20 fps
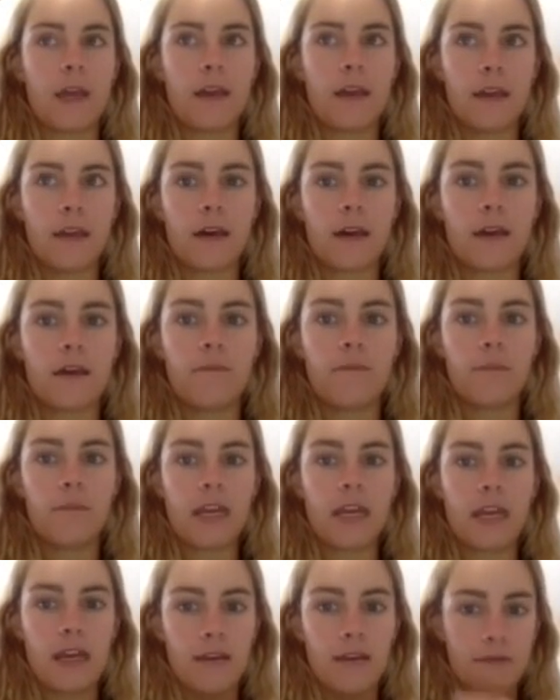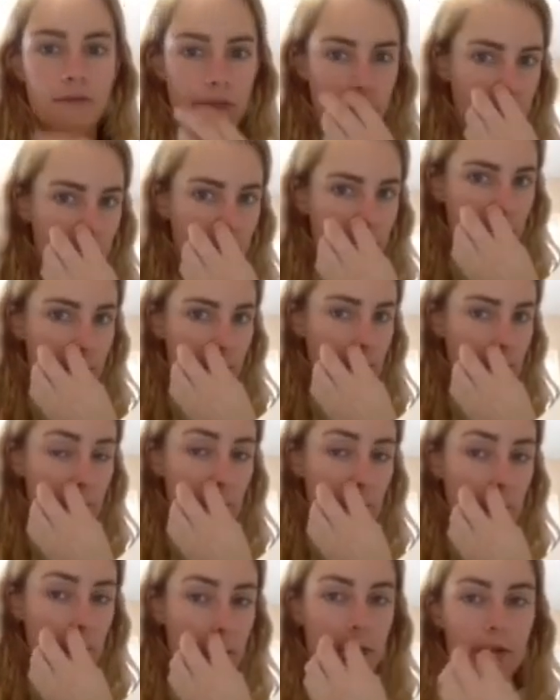any kind of behavior
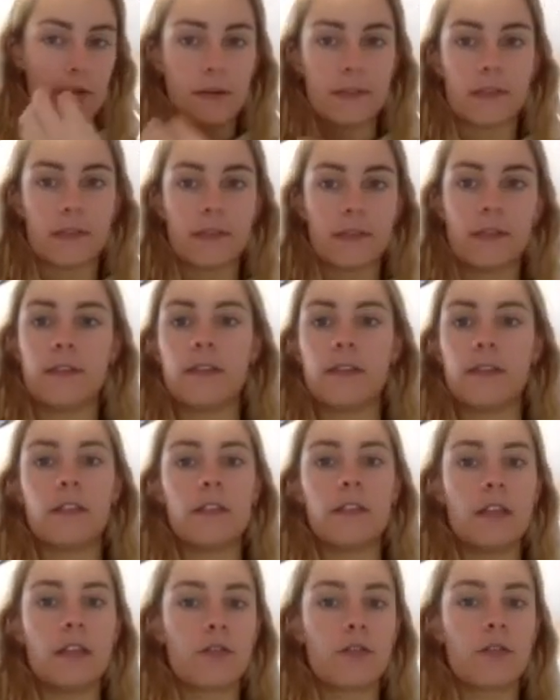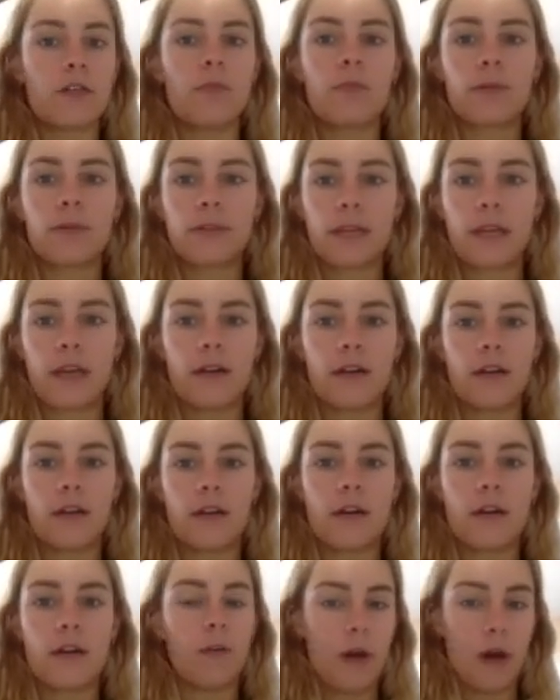where there is 0%
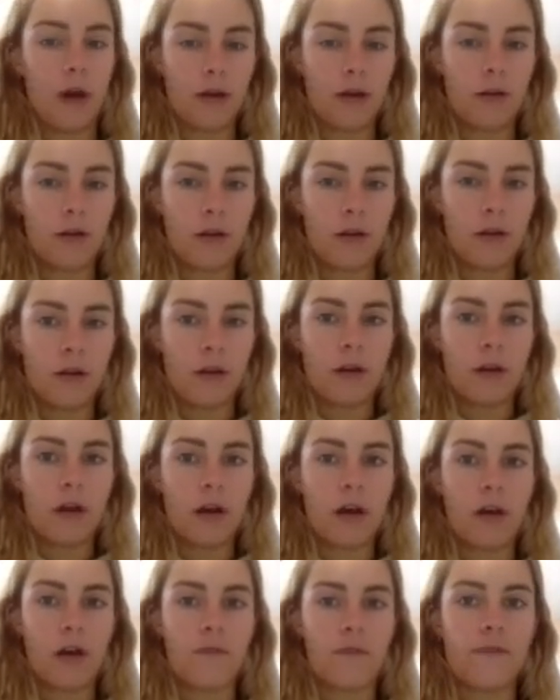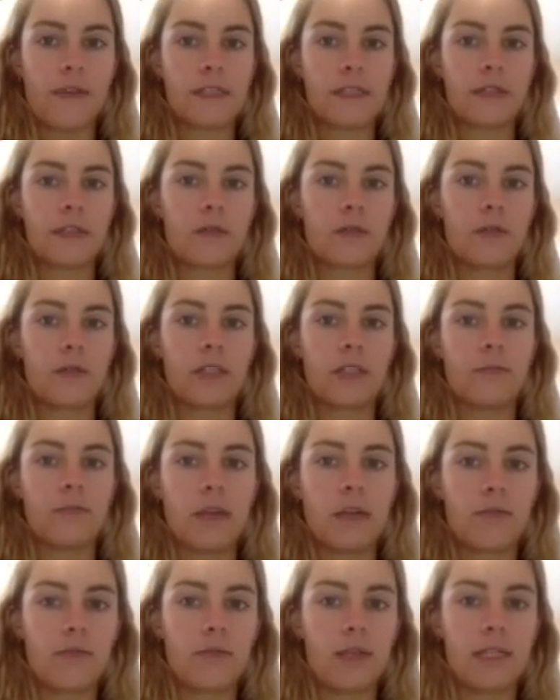of the thought of this is going to
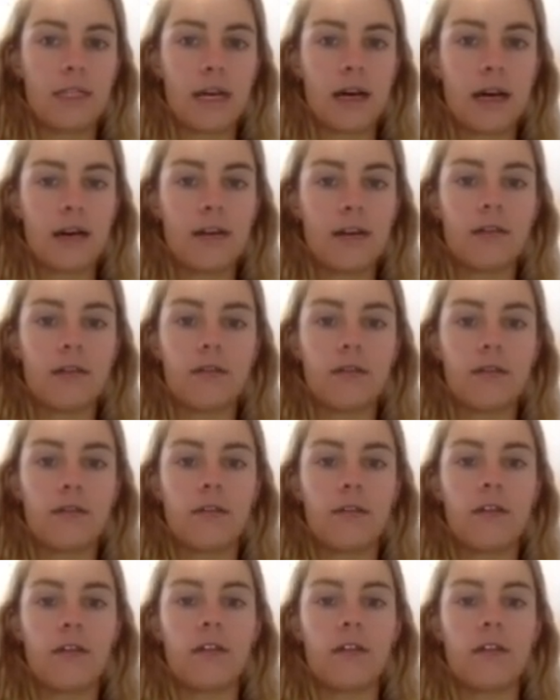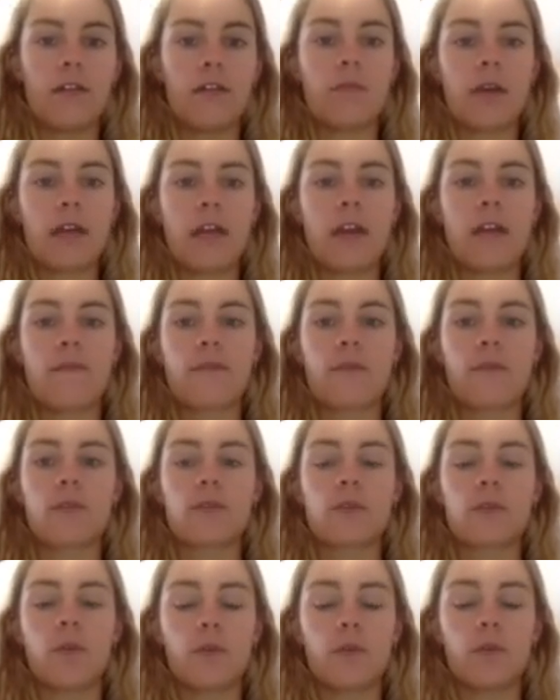make me die. The behavior
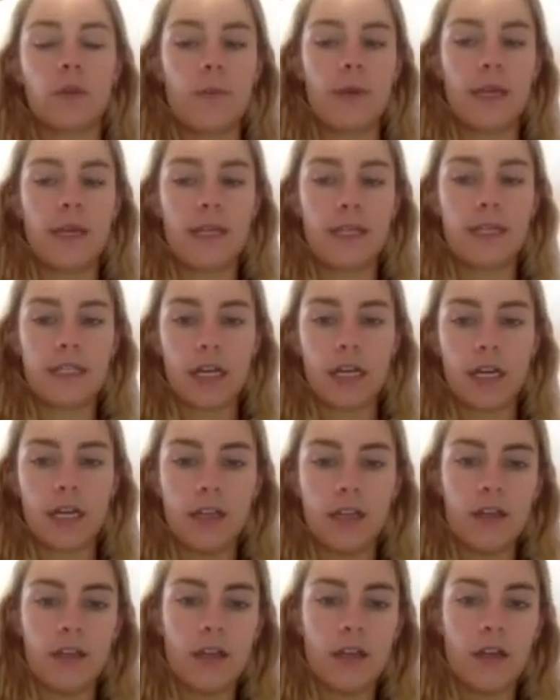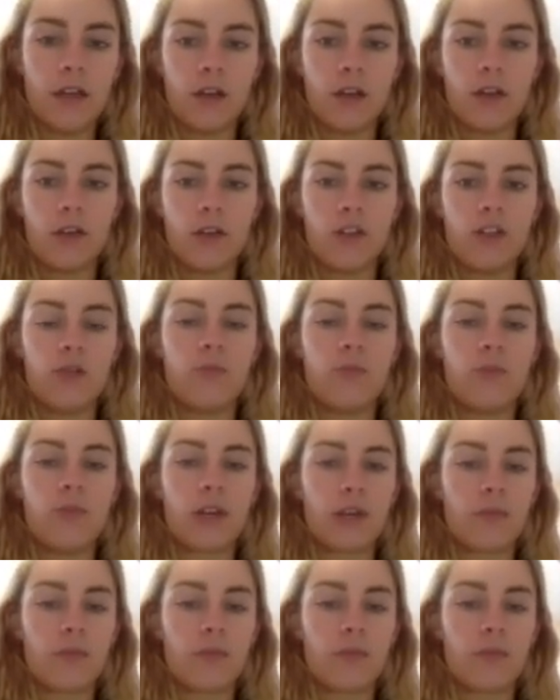is only being done to bring